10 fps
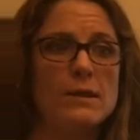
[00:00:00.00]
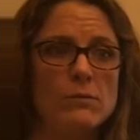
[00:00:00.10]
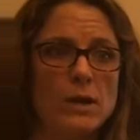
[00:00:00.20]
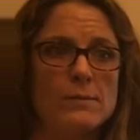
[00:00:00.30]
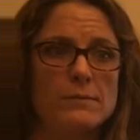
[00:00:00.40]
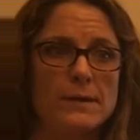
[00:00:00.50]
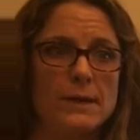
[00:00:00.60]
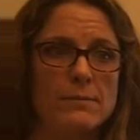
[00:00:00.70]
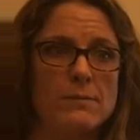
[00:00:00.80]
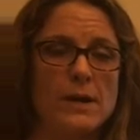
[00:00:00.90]
they will come and pick
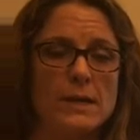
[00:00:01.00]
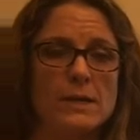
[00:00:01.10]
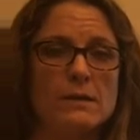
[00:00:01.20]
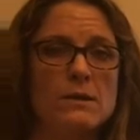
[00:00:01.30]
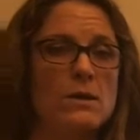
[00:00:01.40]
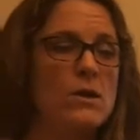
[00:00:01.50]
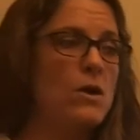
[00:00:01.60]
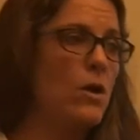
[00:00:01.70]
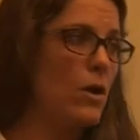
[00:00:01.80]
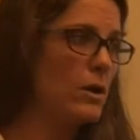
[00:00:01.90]
up the body.
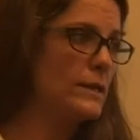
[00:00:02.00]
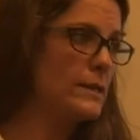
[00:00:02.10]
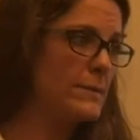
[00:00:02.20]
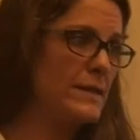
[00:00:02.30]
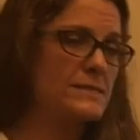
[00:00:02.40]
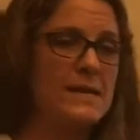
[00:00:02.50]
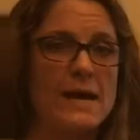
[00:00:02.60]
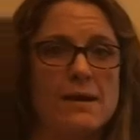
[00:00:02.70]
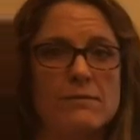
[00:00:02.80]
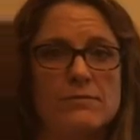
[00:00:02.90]
All inmates
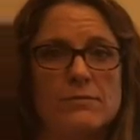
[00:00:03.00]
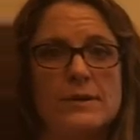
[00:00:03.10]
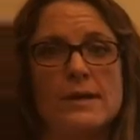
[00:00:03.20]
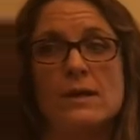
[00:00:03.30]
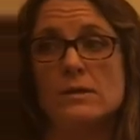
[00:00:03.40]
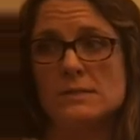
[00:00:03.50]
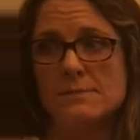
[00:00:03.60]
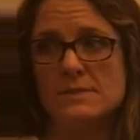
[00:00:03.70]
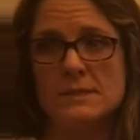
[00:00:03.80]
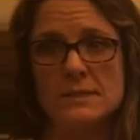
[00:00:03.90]
have an
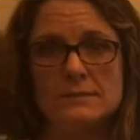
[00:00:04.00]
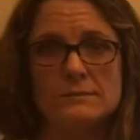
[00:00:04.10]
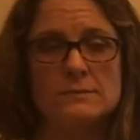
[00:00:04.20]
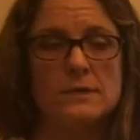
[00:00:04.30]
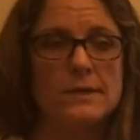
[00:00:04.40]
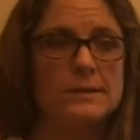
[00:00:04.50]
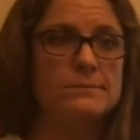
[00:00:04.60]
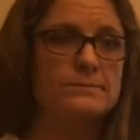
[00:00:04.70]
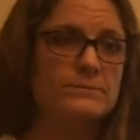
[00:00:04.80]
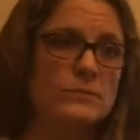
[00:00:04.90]
autopsy done,
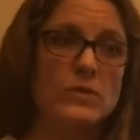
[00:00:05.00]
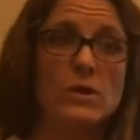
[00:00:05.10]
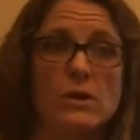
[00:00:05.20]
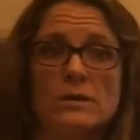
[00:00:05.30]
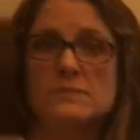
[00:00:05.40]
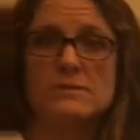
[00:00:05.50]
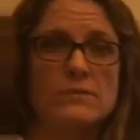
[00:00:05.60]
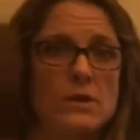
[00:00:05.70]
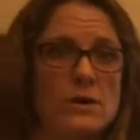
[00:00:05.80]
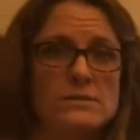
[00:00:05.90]
regardless of
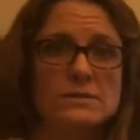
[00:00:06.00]
the cause